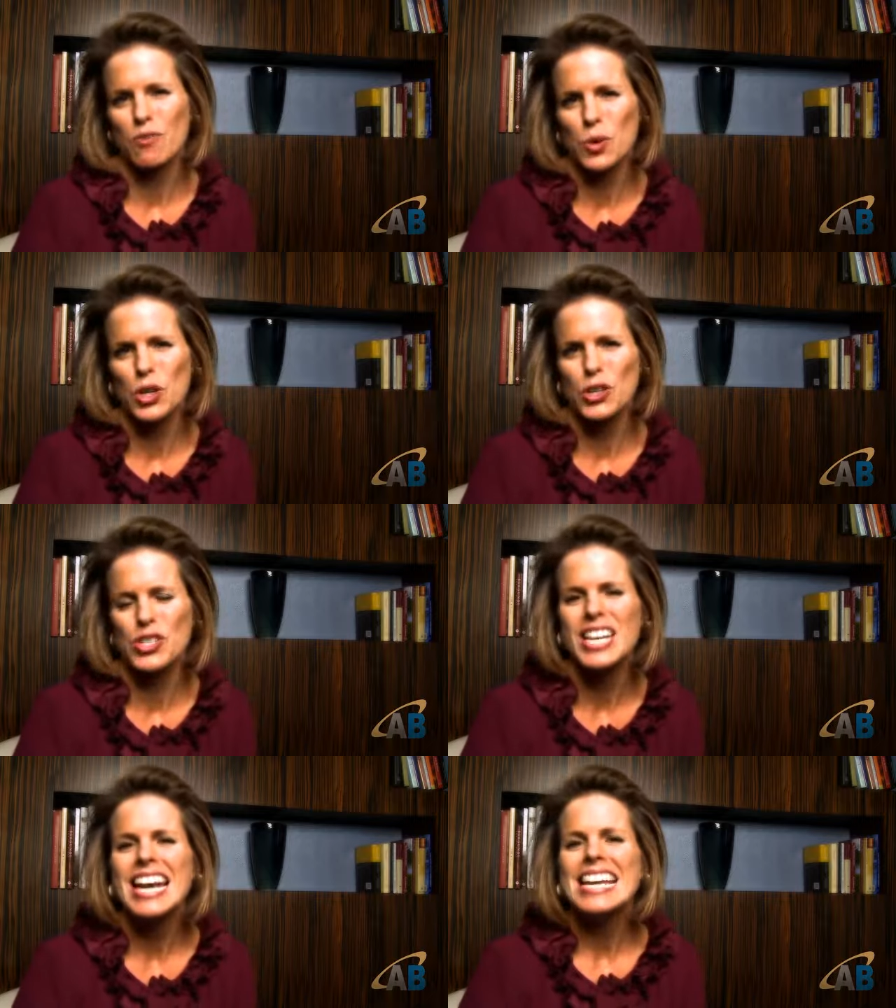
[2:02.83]
of
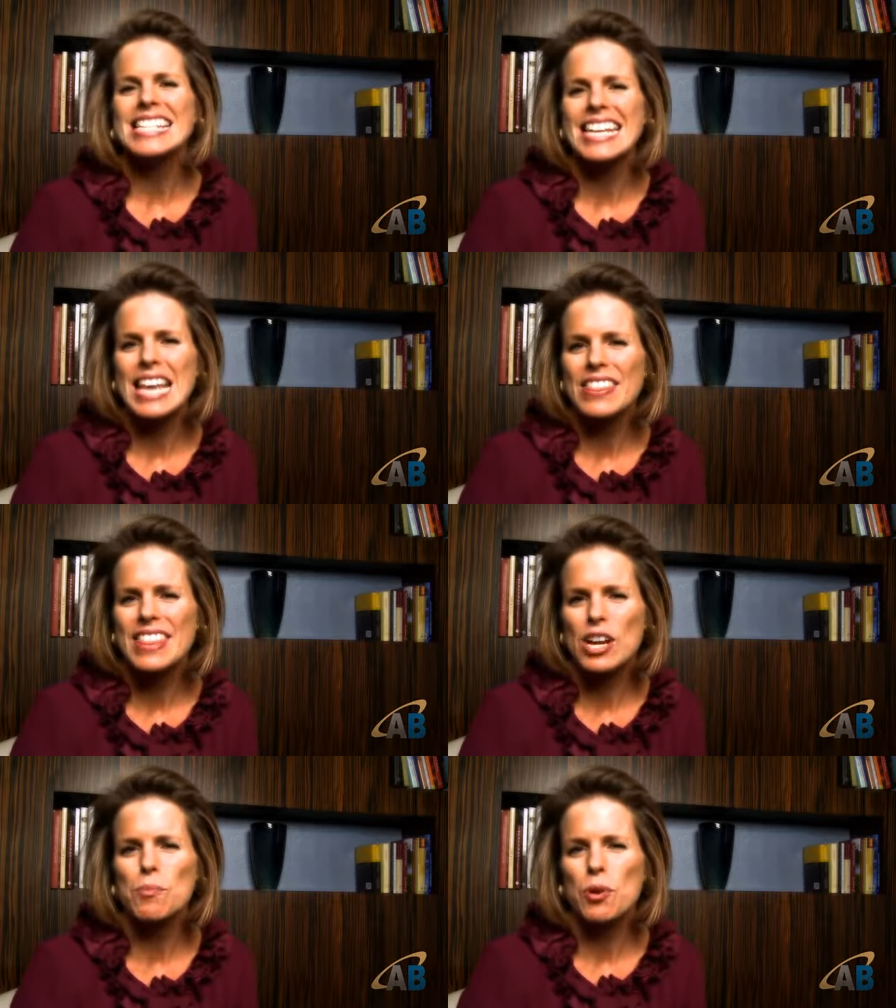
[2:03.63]
workers say that
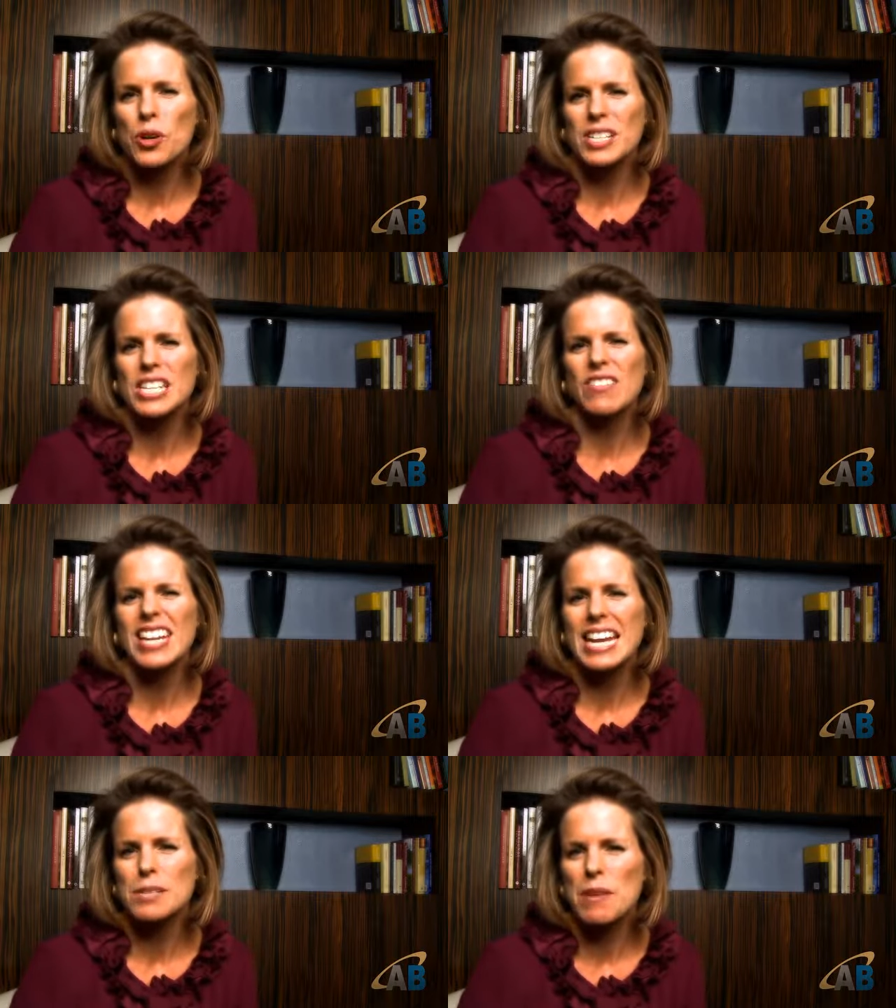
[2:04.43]
their
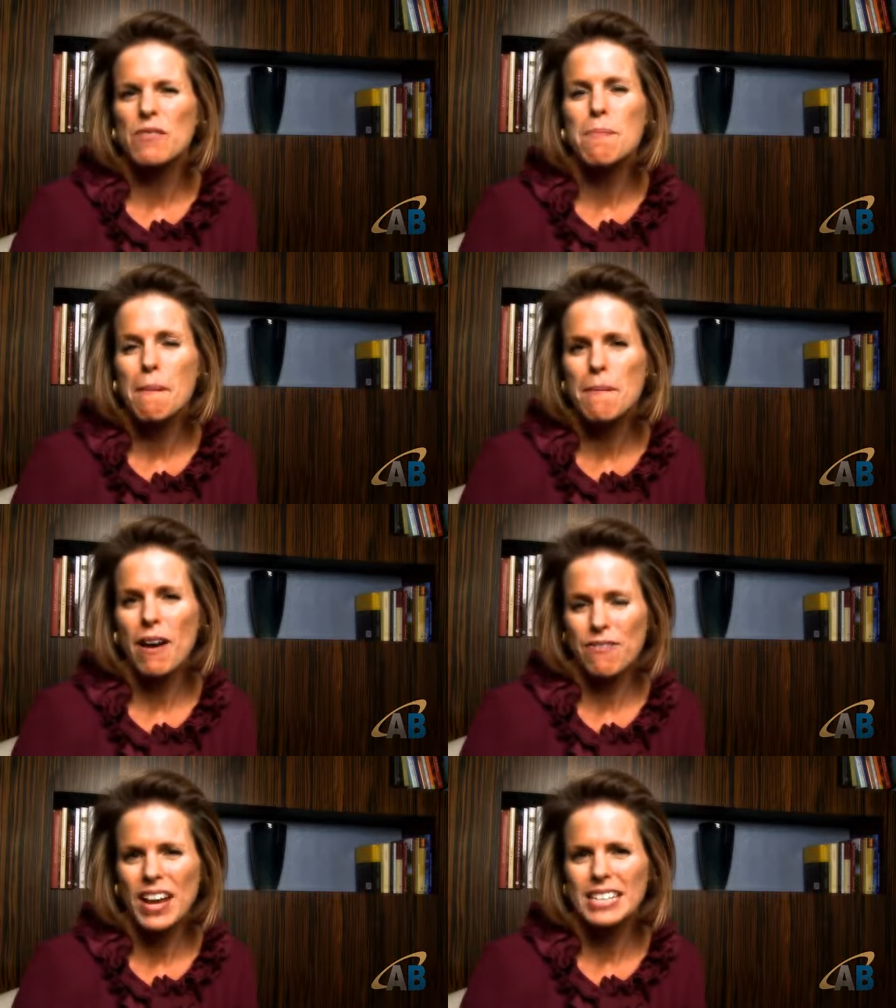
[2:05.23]
productivity has been
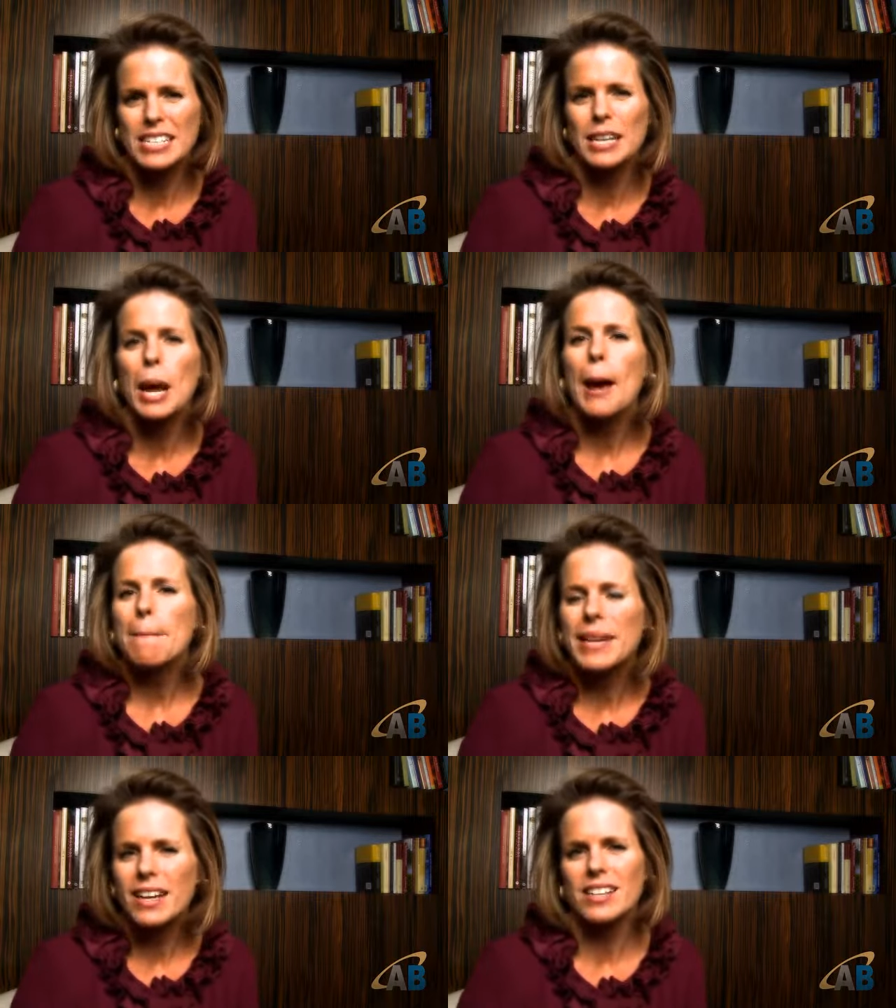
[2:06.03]
affected
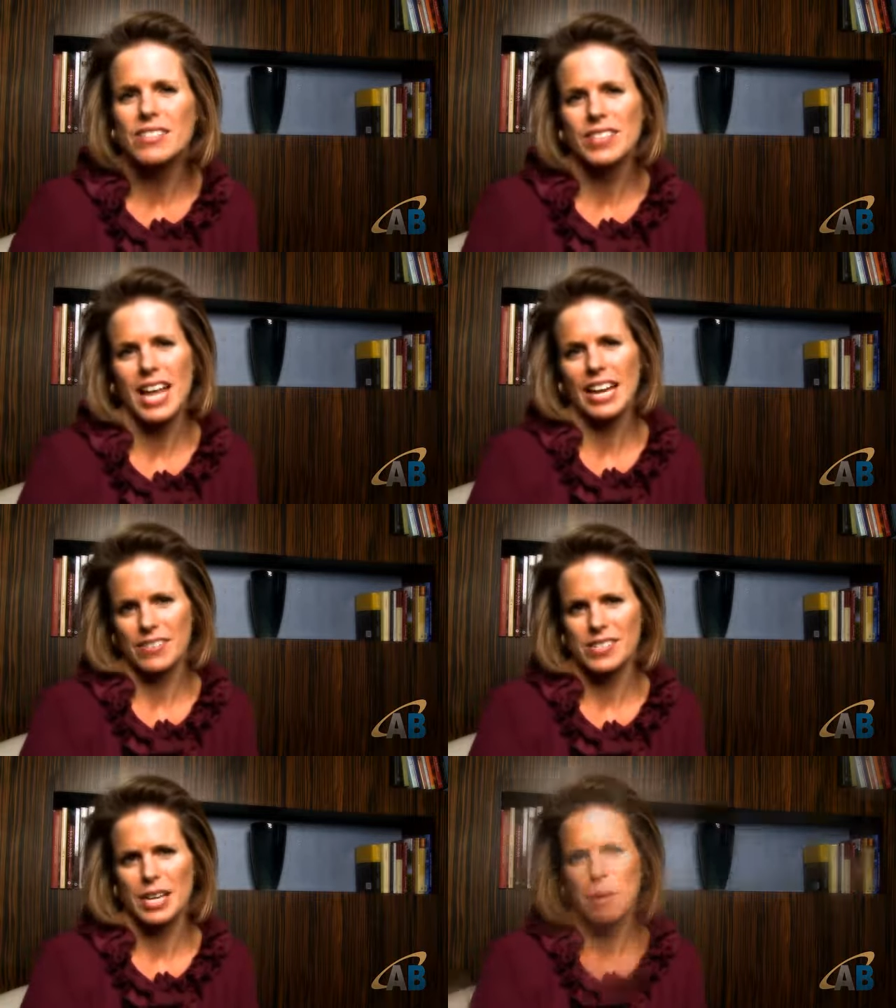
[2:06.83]
because of a lack
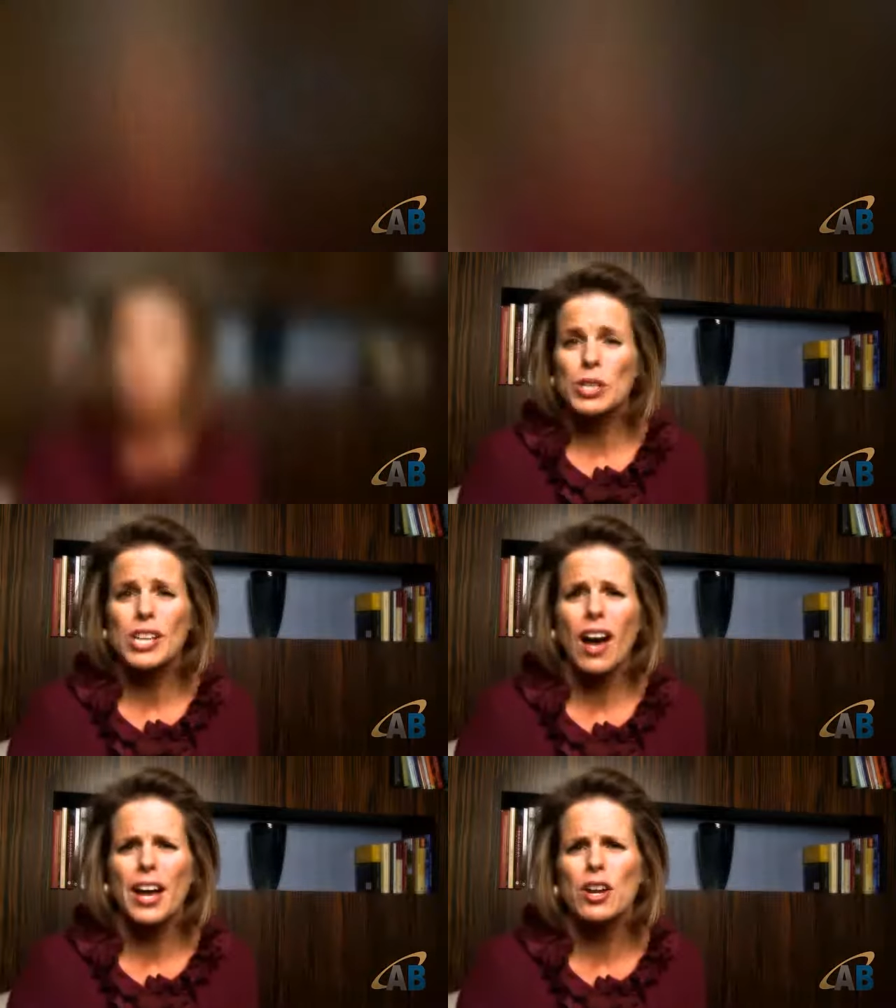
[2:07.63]
of sleep. When we're
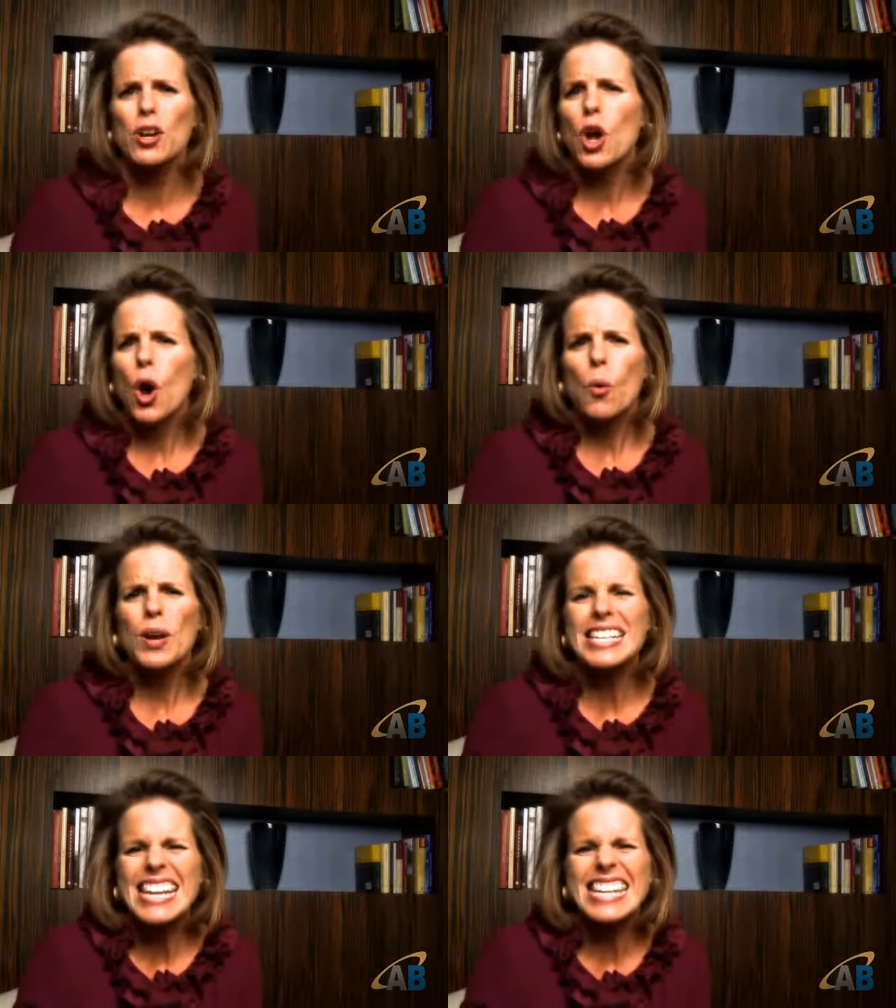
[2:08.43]
tired,
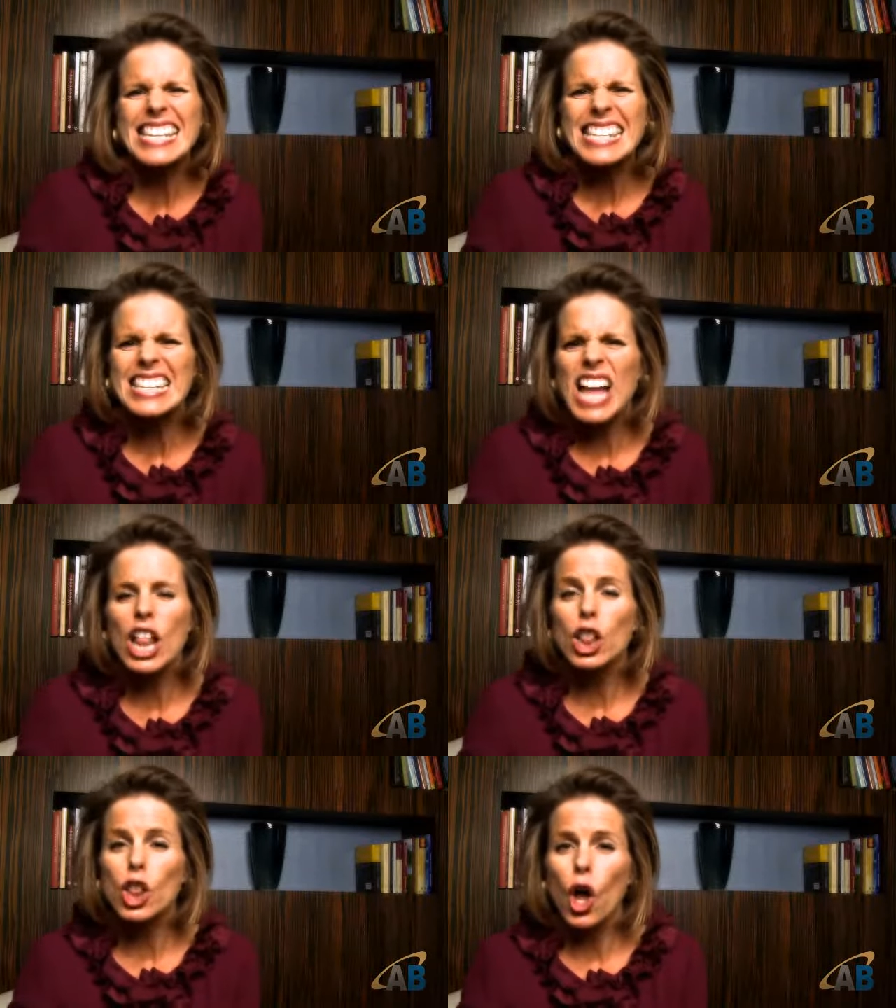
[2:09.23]
it takes us a
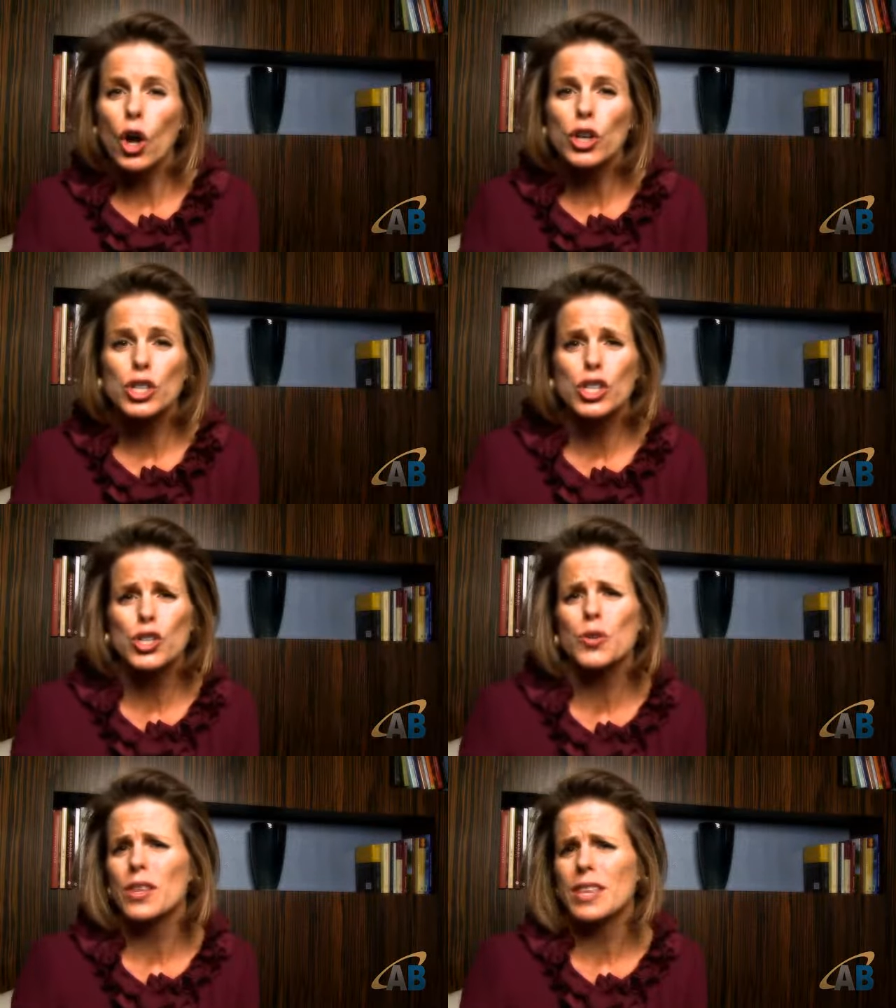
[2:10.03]
lot longer to
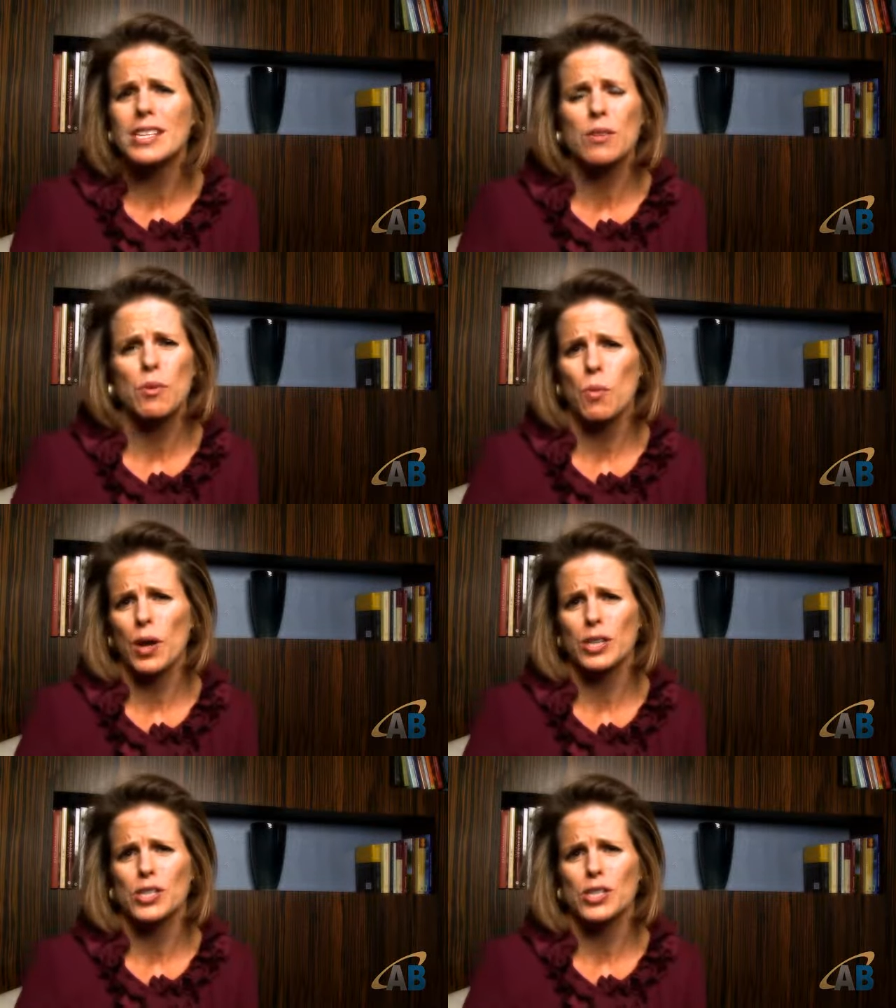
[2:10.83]
do the things that we want to